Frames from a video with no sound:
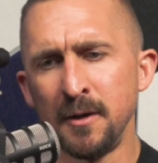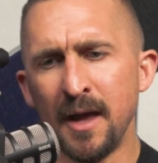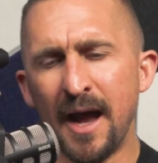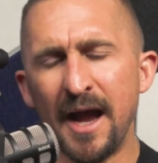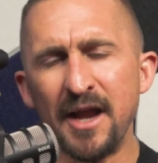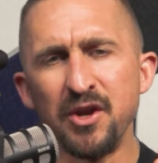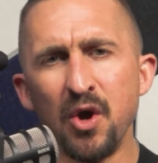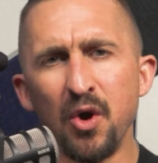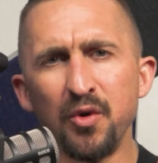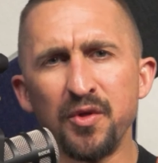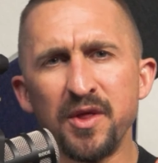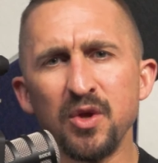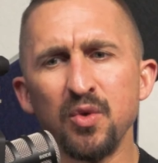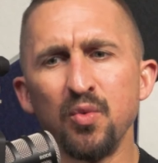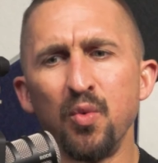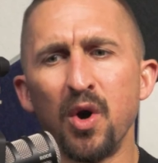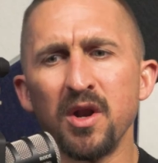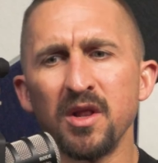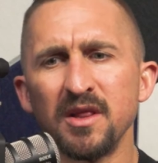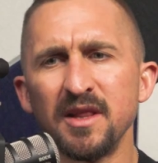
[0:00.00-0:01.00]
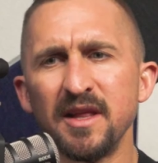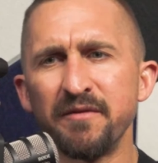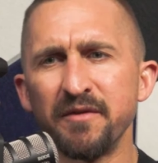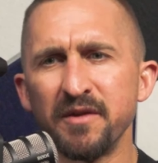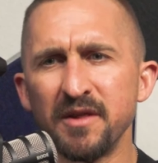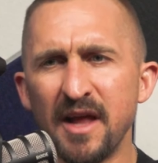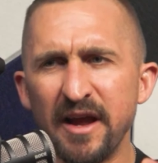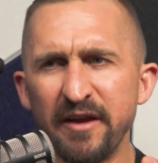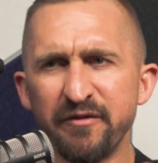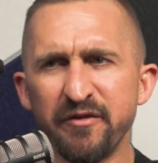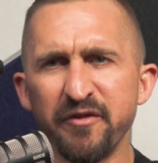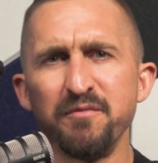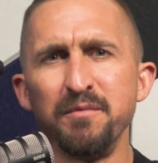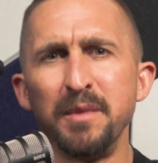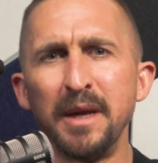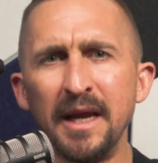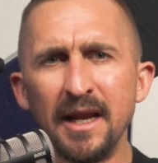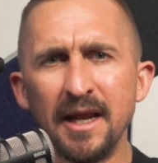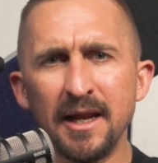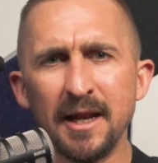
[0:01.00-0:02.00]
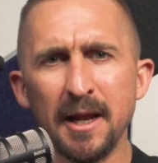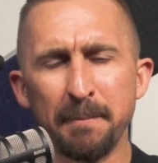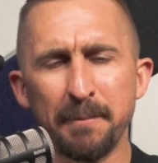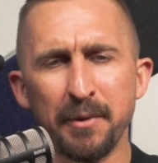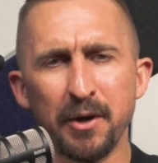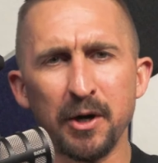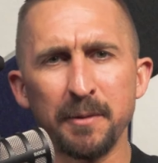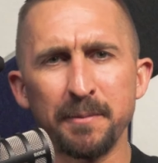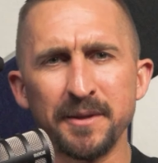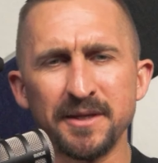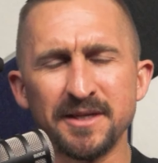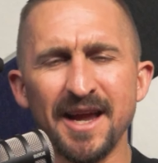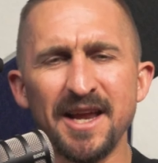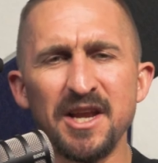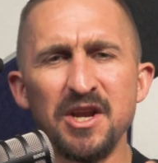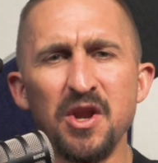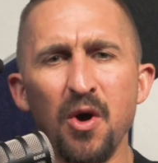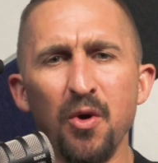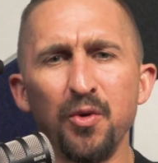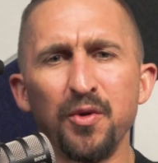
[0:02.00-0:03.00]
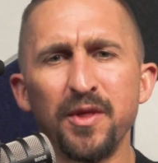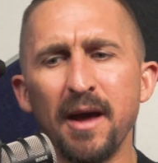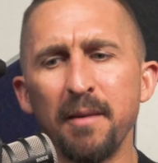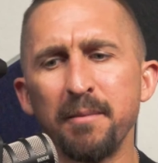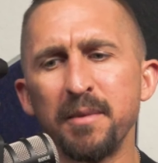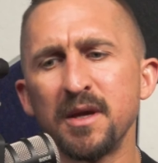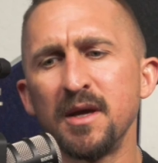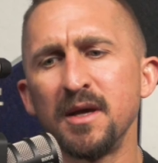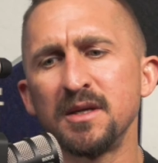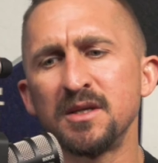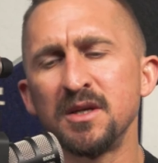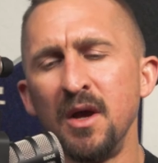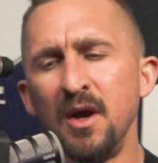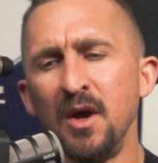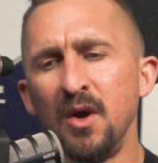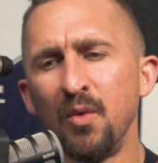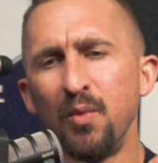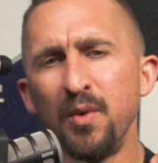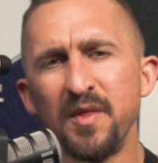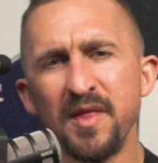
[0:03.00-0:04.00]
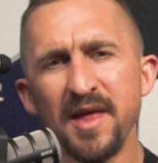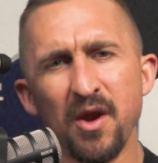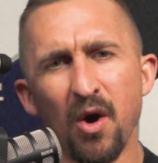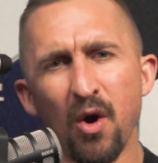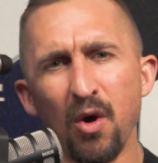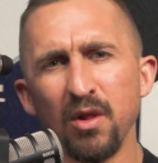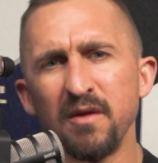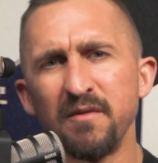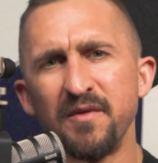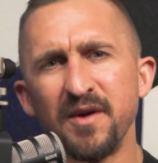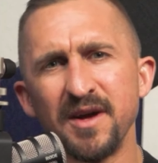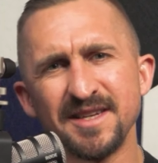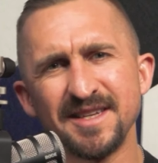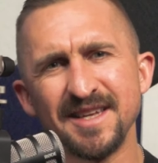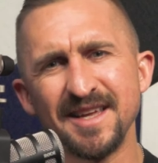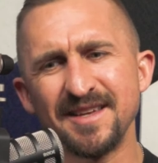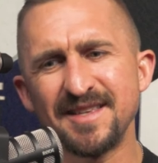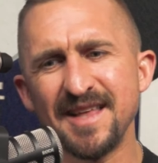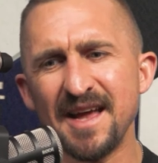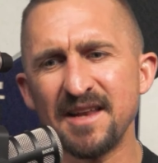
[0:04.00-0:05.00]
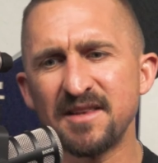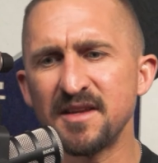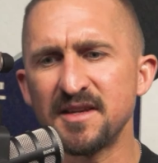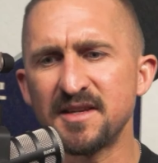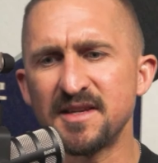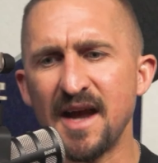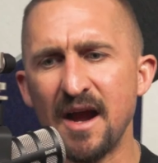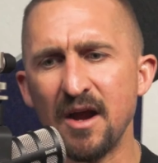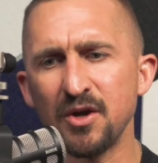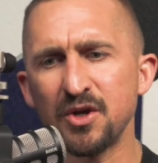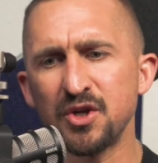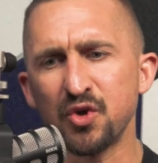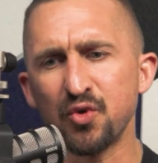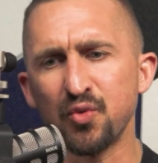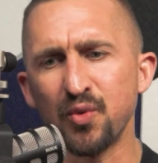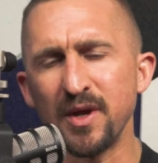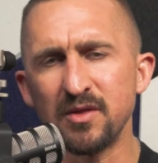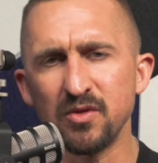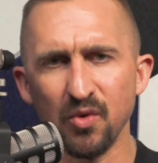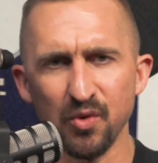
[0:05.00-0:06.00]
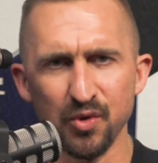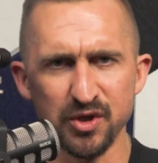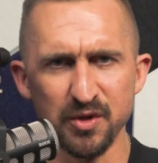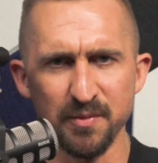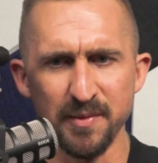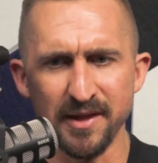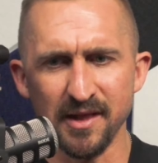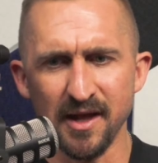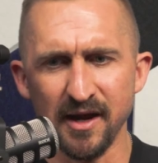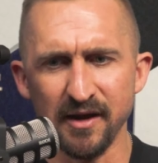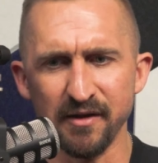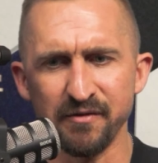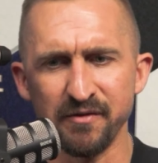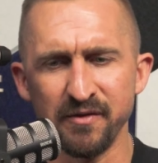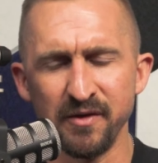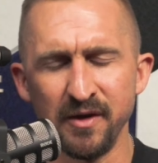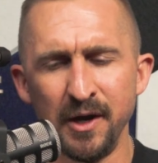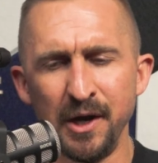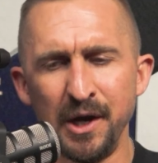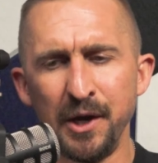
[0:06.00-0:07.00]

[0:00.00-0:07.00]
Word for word: I know that you want to live a life of meaning and purpose. I know that because within all of us is that desire to create the ultimate life.